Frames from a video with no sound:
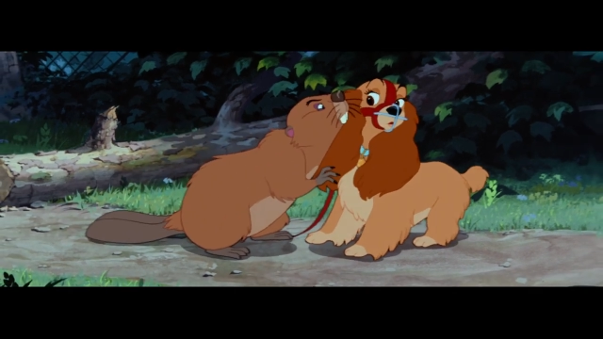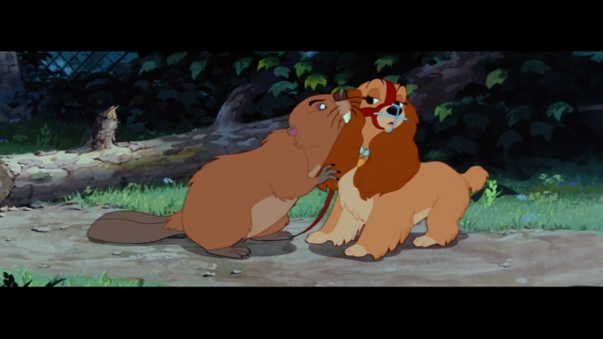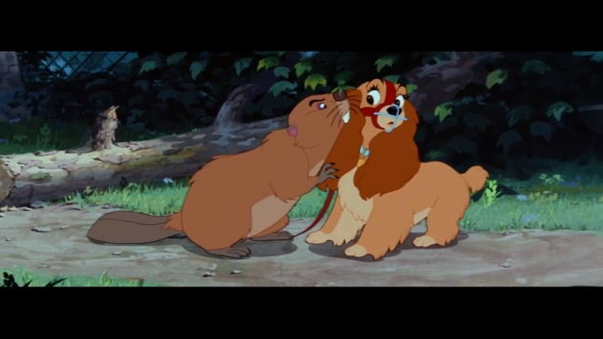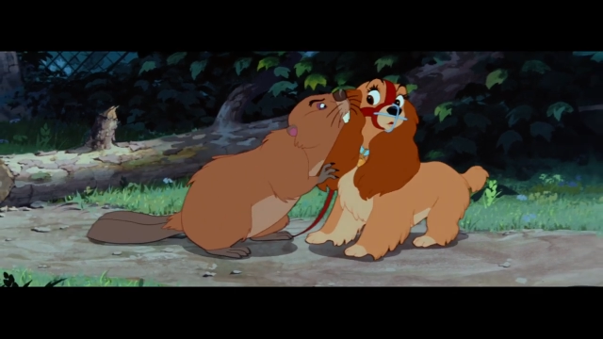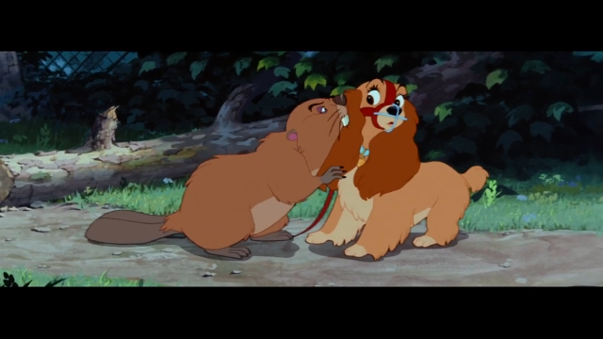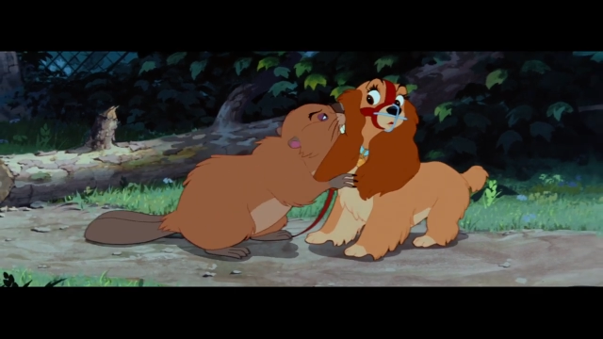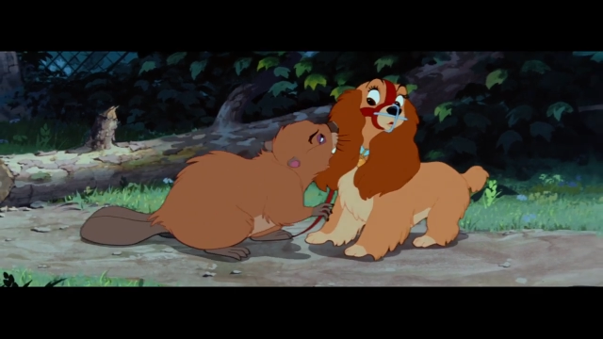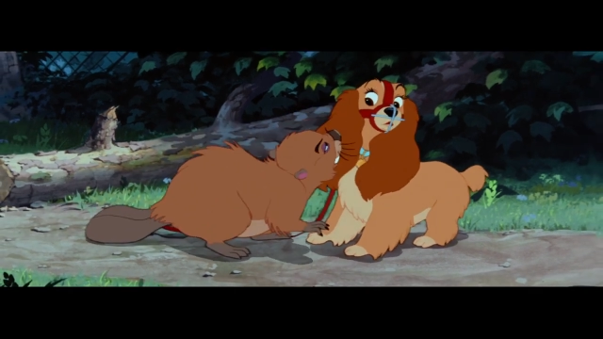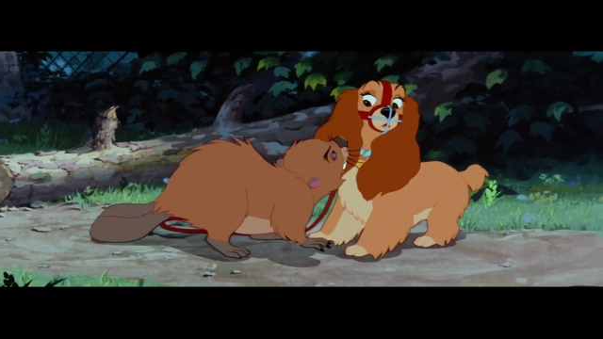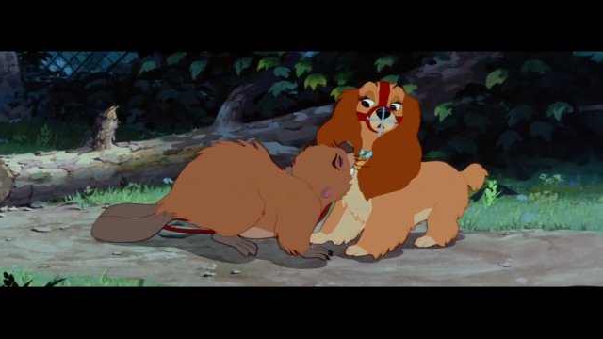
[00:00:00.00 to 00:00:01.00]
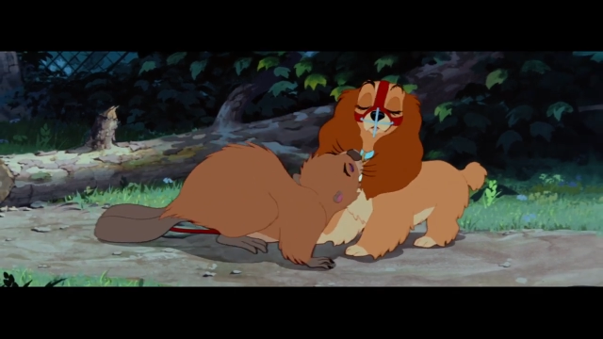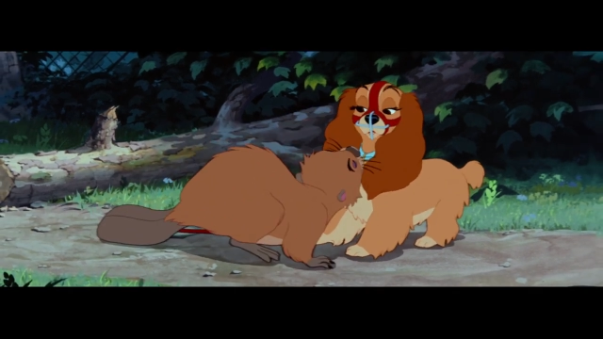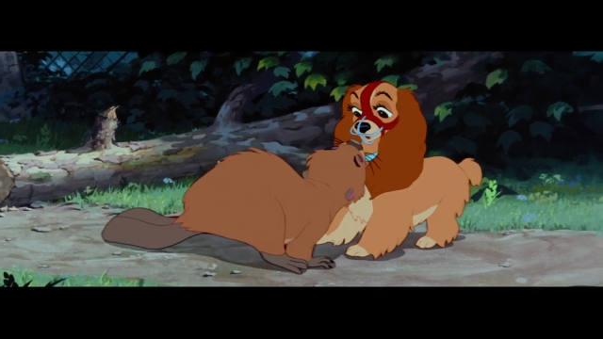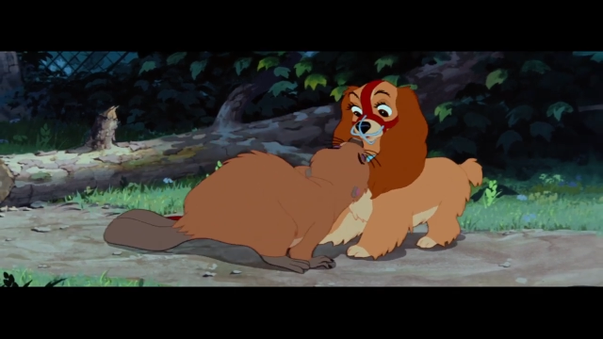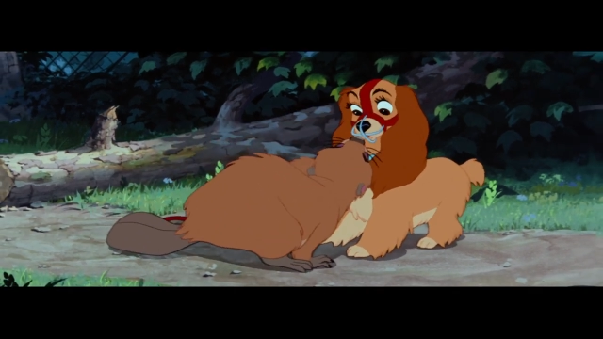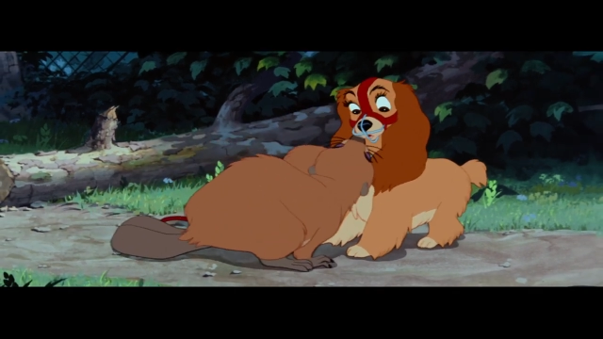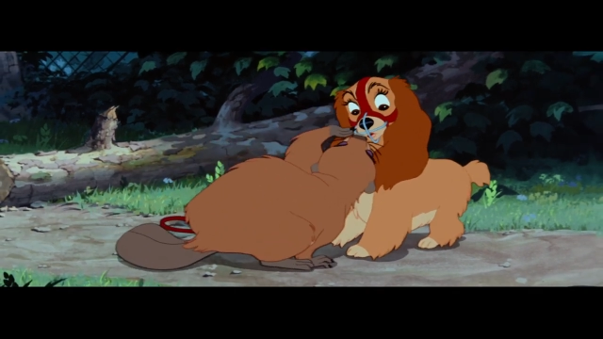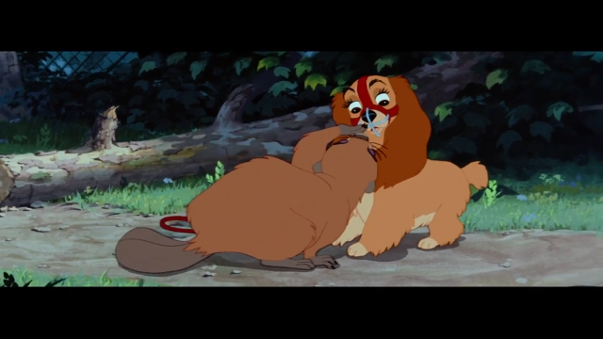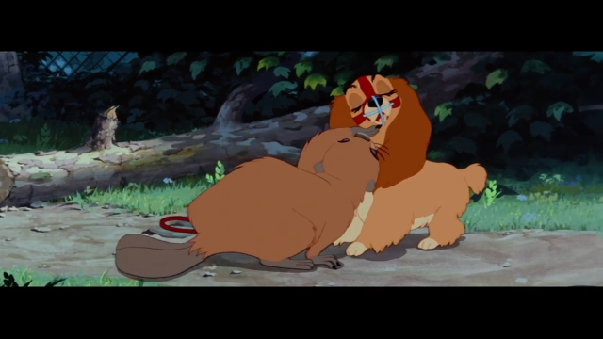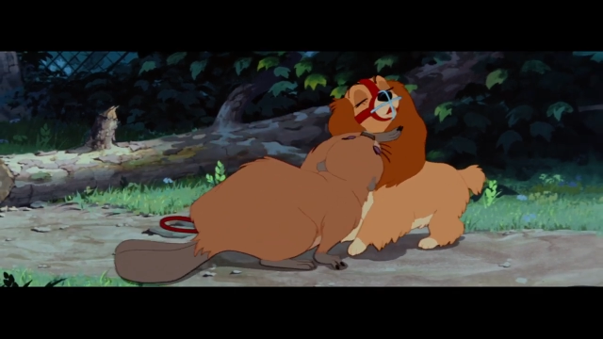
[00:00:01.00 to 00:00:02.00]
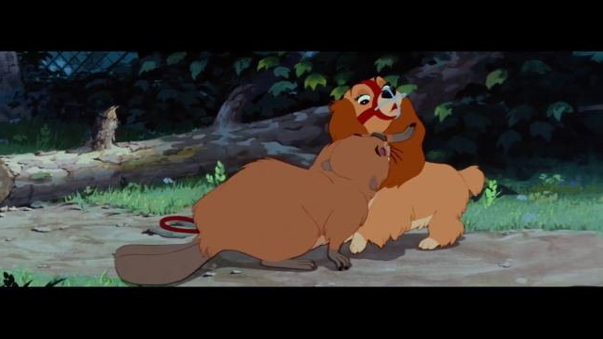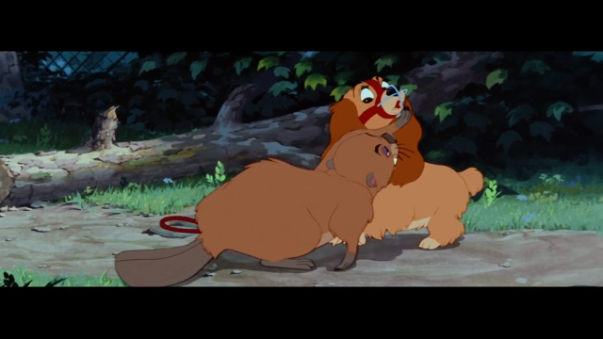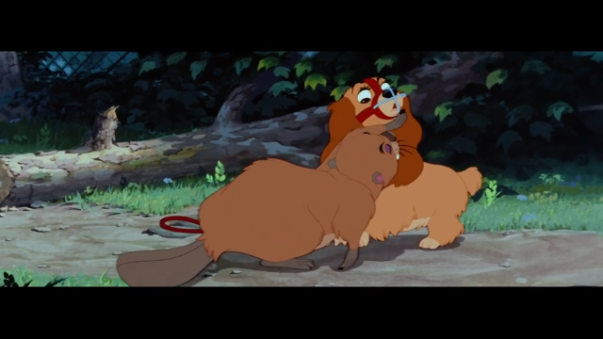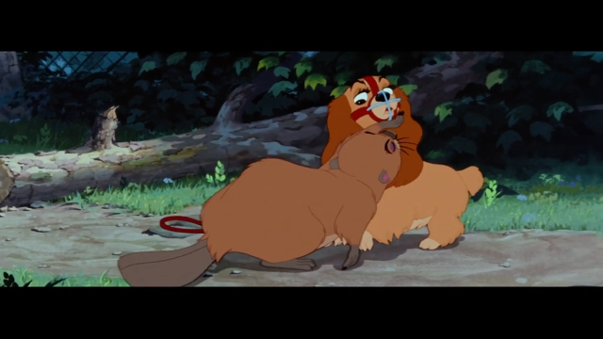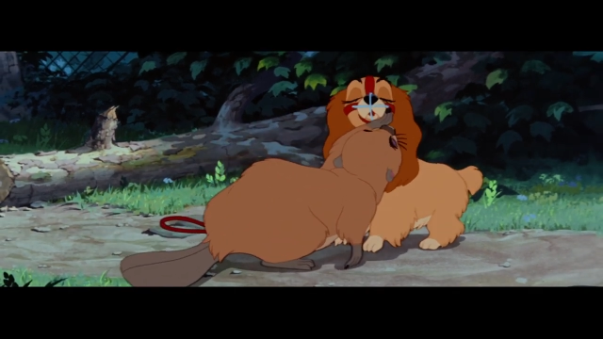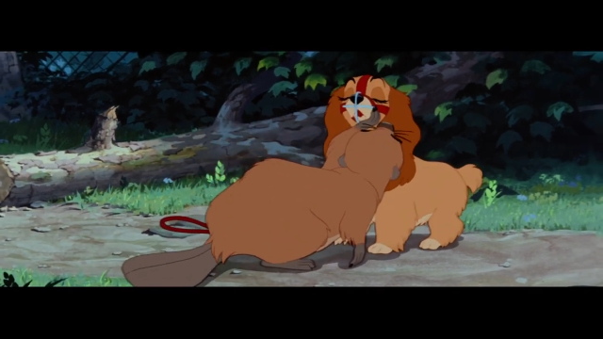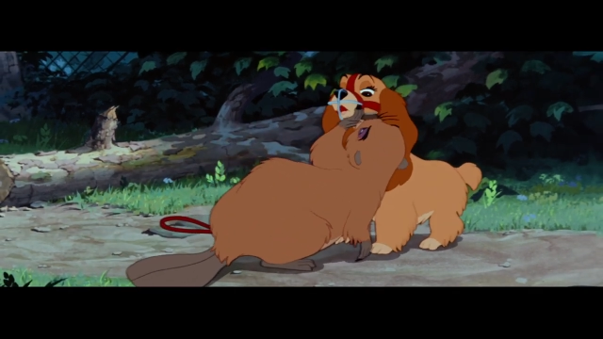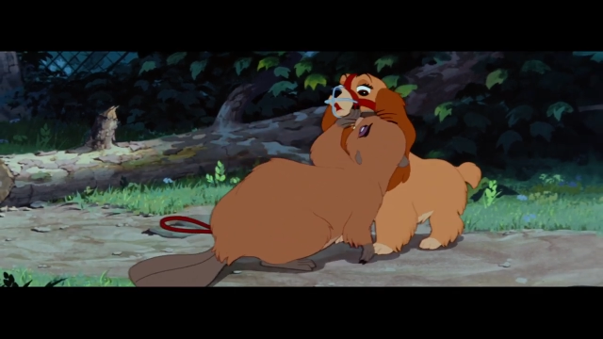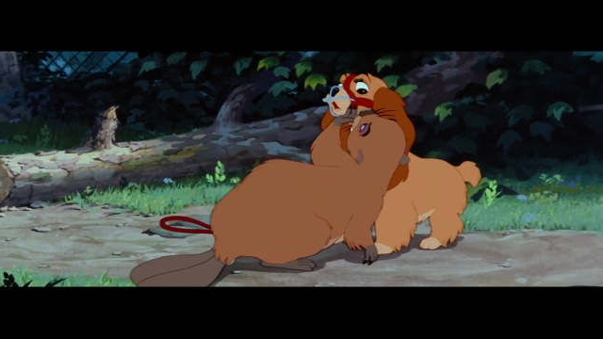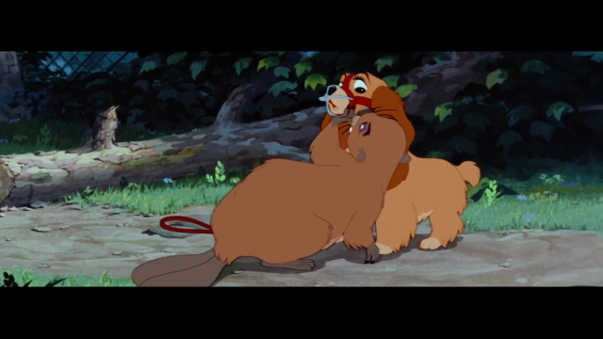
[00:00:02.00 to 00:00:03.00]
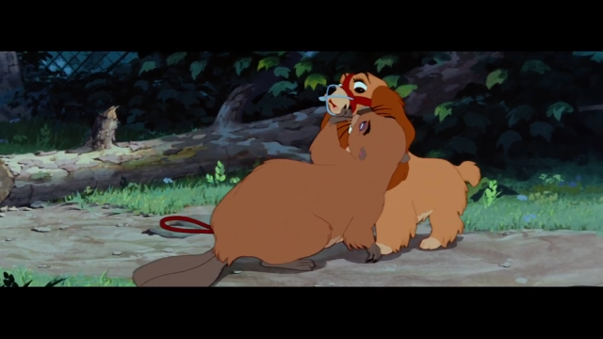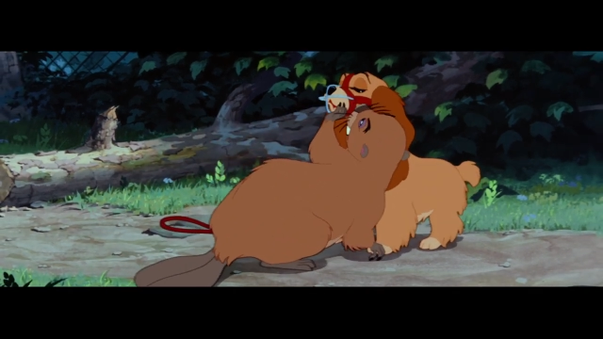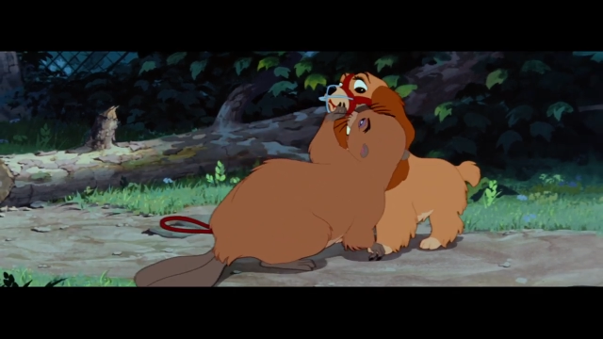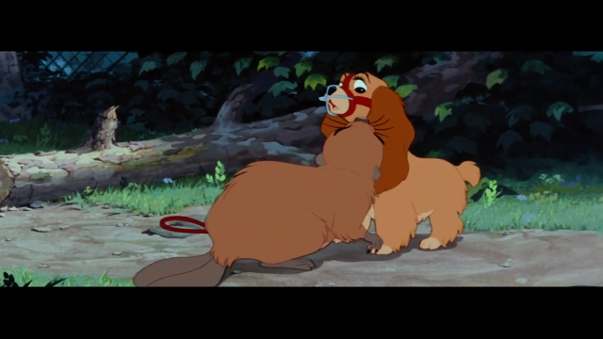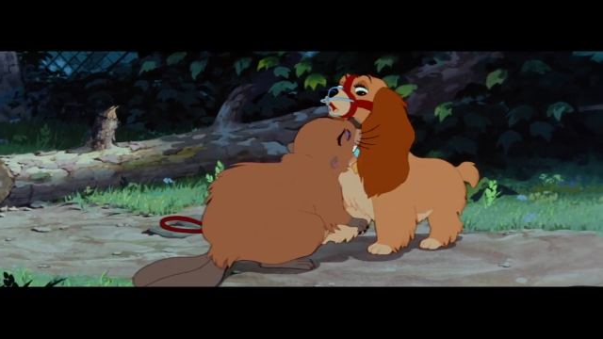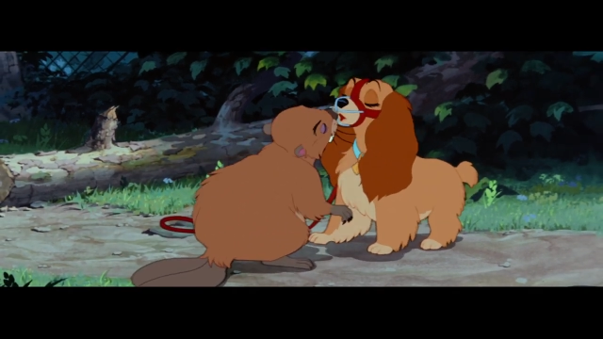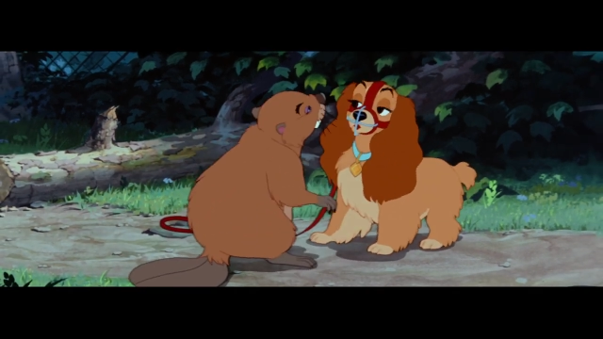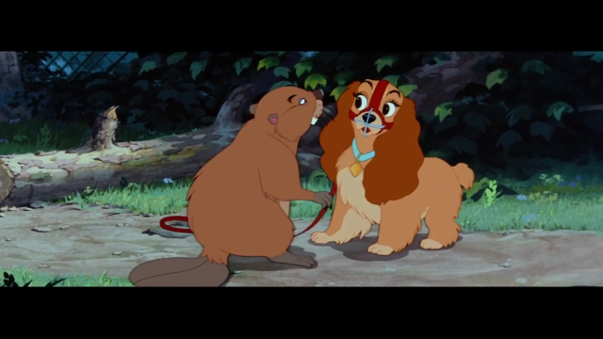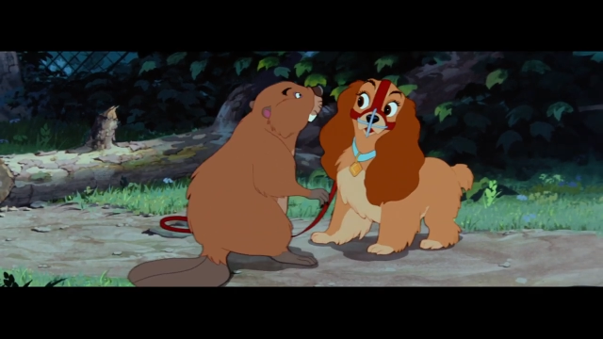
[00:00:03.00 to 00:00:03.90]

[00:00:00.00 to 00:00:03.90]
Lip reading: (no speaker visible)